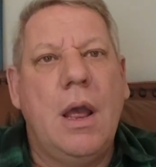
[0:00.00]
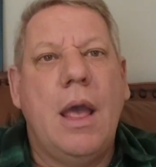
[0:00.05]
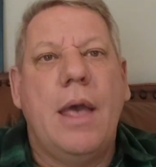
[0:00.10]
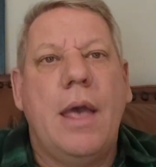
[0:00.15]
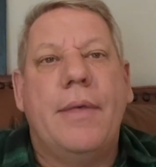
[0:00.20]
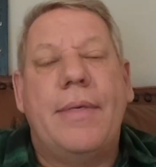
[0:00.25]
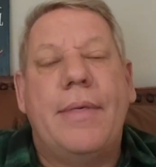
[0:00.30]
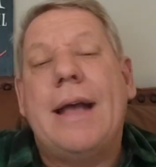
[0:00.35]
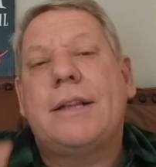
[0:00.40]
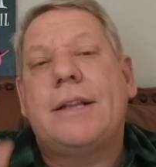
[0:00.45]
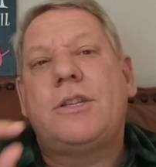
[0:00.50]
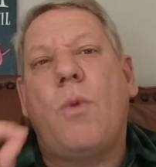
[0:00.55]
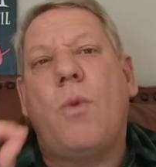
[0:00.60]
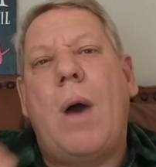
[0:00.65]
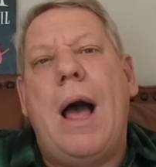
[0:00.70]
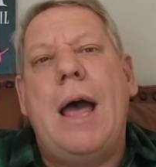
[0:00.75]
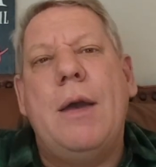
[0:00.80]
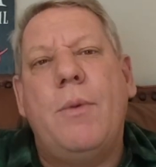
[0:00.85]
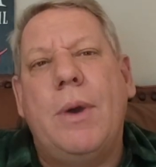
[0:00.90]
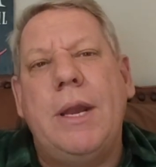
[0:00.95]
That's
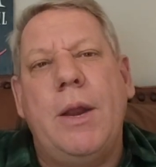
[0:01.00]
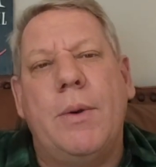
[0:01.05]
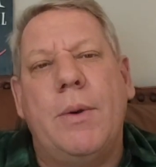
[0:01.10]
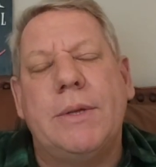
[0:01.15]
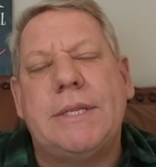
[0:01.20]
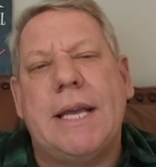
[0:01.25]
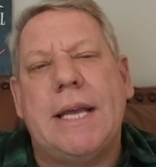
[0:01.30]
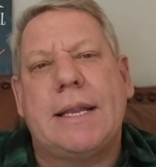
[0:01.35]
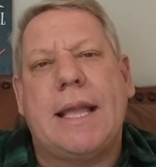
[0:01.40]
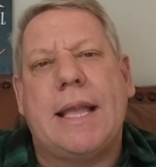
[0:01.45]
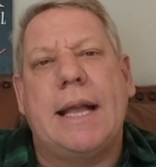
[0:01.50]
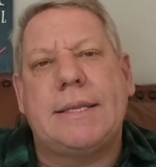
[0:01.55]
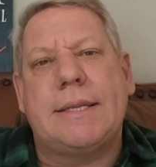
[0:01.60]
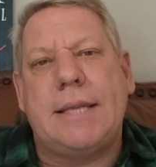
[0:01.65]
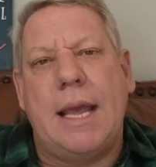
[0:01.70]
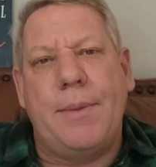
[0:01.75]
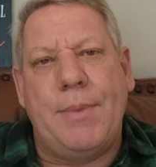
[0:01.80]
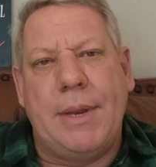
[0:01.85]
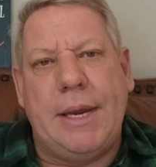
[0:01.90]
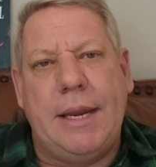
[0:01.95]
why when he was at
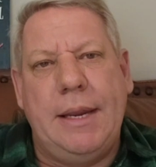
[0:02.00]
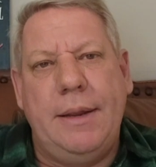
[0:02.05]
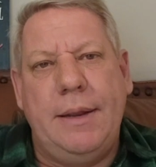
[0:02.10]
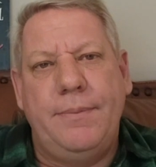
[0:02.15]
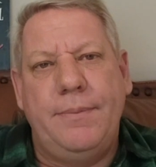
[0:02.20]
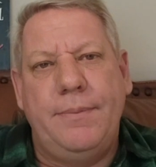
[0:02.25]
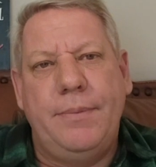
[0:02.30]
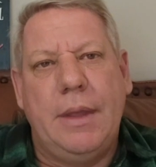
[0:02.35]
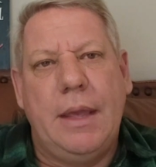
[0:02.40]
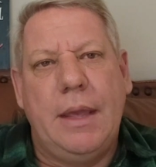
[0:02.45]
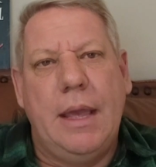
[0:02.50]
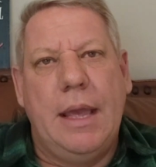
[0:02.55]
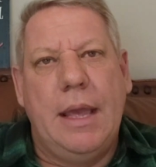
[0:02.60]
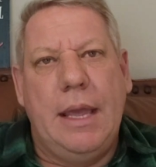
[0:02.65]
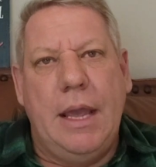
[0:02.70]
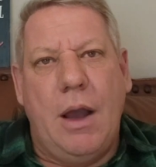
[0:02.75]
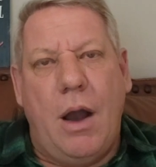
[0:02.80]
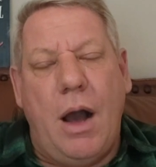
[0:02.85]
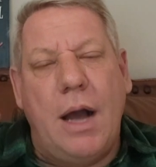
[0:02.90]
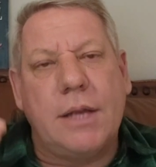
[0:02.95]
Gethsemane,
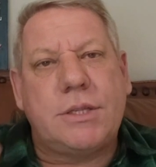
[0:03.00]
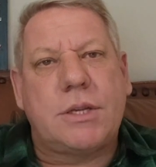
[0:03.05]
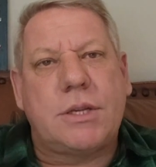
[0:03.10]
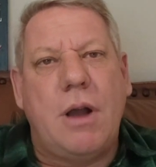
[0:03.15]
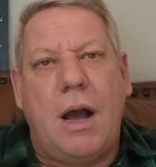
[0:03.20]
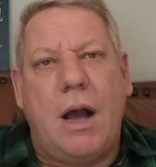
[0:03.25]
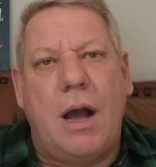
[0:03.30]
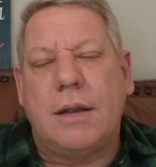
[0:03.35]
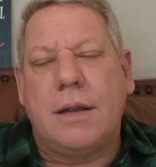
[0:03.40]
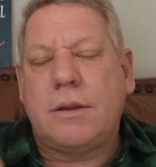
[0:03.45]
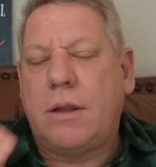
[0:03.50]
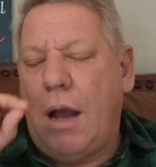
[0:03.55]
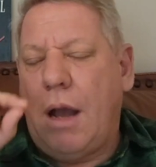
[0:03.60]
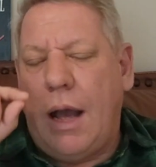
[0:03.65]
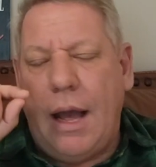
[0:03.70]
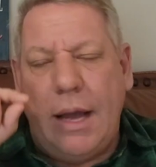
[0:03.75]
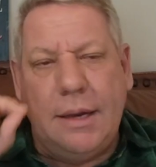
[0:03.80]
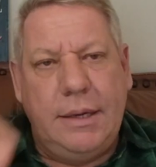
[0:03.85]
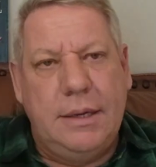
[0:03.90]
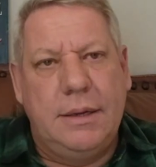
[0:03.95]
he asked God,
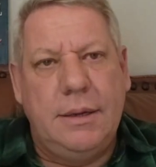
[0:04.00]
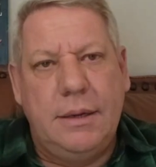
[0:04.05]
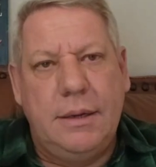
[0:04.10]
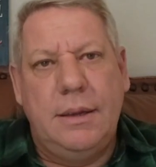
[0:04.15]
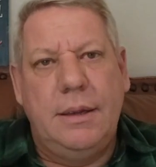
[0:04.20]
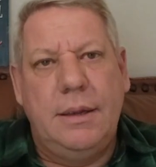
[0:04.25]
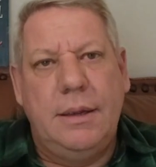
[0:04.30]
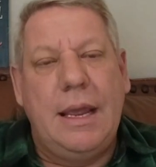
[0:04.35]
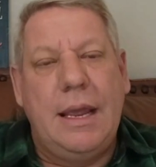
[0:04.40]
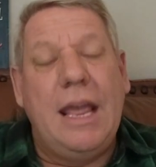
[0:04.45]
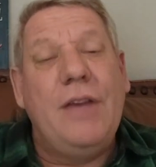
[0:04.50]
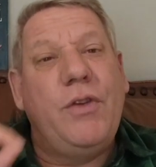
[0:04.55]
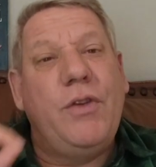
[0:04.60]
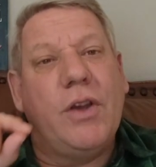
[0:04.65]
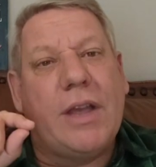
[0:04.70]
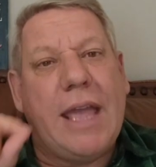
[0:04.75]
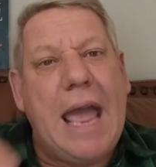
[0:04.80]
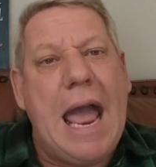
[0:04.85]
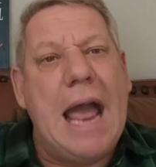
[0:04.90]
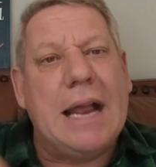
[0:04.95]
God, if you
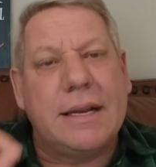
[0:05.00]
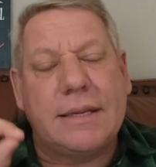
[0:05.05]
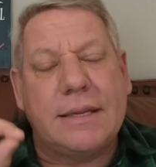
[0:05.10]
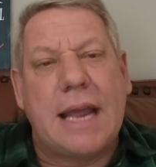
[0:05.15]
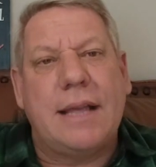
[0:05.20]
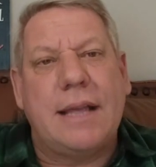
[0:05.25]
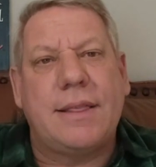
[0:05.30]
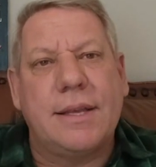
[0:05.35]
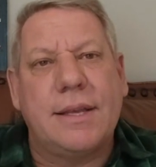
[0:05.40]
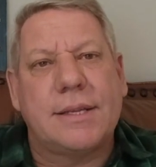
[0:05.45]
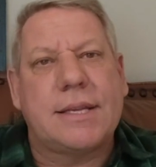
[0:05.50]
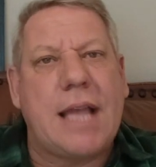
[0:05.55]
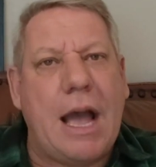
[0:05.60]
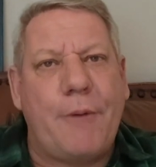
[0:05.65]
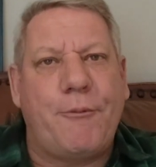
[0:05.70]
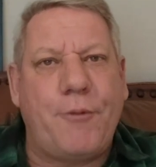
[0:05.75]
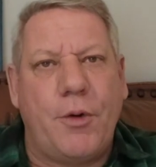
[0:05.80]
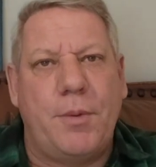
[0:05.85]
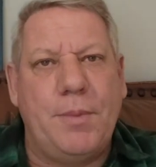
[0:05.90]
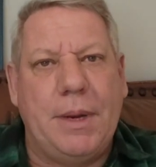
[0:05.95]
can, take this
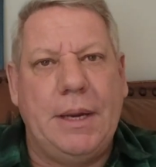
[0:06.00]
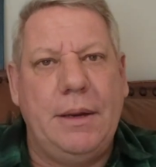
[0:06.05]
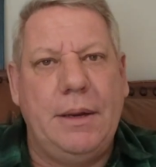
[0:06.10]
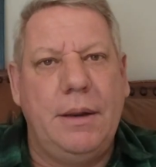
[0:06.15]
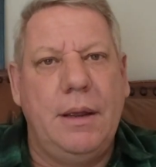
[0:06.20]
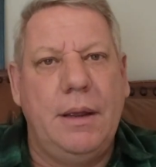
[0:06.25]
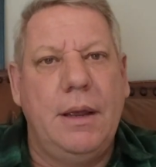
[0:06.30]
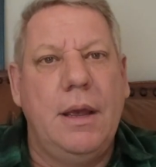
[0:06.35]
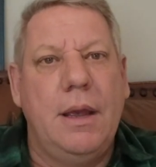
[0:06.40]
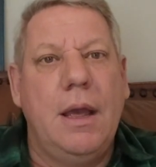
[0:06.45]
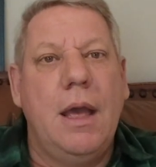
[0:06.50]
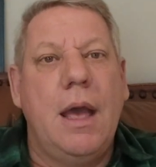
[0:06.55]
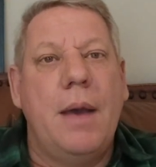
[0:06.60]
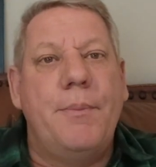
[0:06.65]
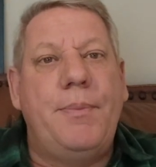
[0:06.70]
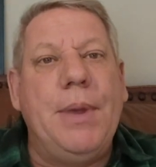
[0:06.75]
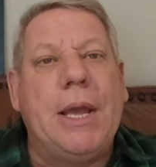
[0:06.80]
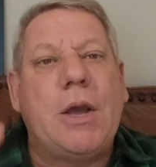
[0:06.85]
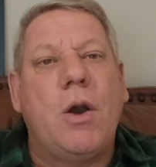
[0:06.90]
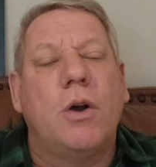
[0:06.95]
cup from me.
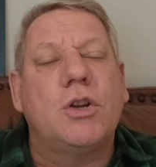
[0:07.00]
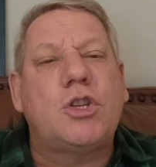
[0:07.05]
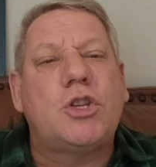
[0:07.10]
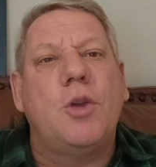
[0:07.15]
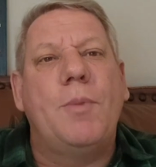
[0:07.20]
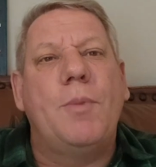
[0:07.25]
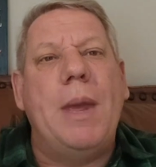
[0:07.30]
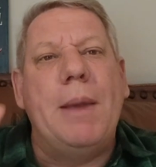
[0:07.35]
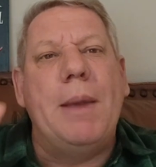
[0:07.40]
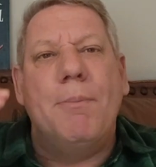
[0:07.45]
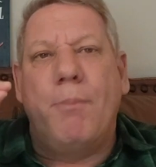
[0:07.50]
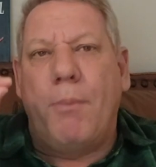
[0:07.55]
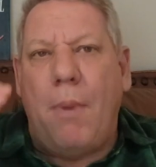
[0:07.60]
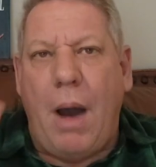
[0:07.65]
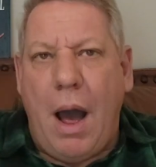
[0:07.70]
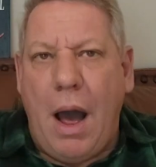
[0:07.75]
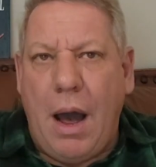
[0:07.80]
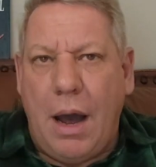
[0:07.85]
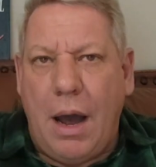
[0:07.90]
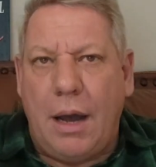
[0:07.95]
Because to be
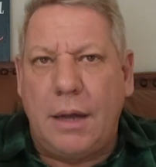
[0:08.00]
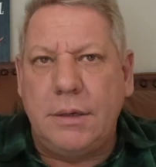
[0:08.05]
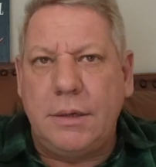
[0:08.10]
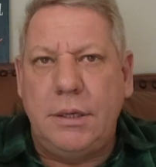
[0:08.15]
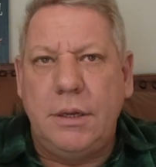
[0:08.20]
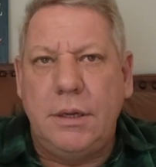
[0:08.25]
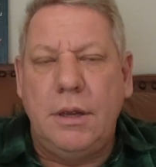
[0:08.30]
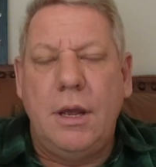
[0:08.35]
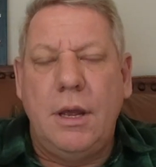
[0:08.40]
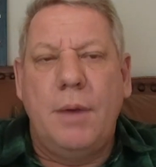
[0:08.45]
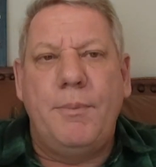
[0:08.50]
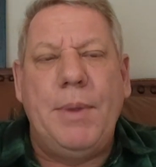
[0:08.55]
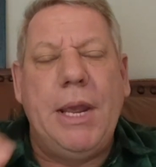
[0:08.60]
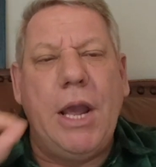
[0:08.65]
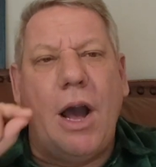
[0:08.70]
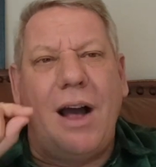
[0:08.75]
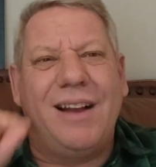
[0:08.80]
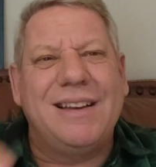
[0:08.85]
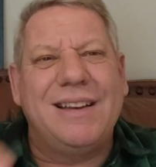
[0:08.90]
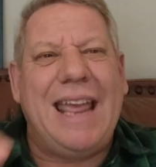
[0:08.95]
marred
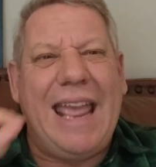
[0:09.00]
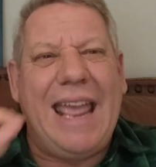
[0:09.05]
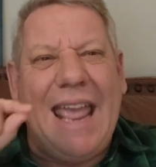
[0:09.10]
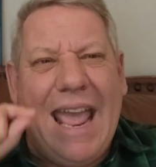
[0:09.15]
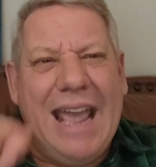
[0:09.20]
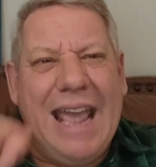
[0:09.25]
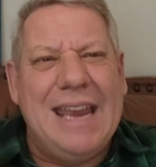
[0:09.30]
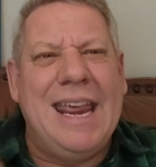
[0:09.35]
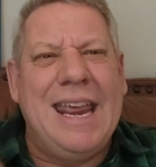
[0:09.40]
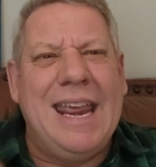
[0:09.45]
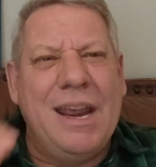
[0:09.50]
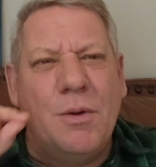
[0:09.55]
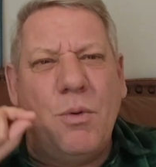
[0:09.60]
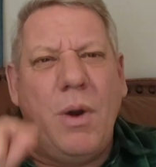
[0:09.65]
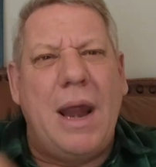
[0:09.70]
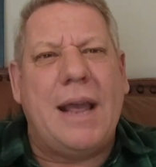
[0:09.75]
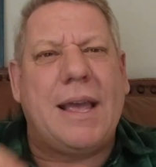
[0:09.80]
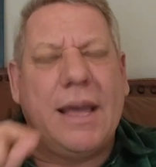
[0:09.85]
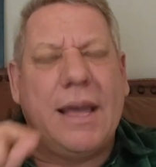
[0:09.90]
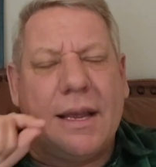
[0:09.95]
beyond any
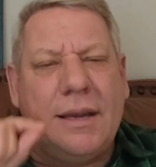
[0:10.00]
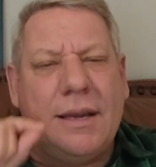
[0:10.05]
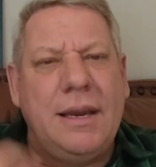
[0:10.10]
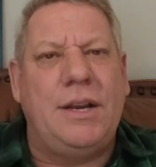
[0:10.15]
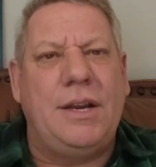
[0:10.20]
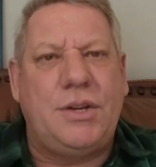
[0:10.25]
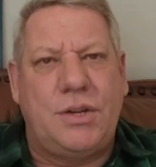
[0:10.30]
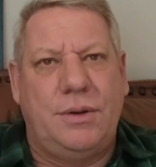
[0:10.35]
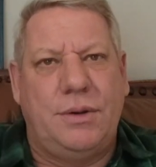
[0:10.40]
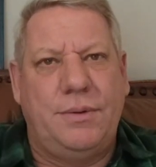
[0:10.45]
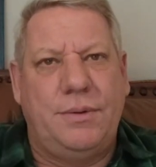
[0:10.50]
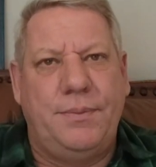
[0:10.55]
recognition.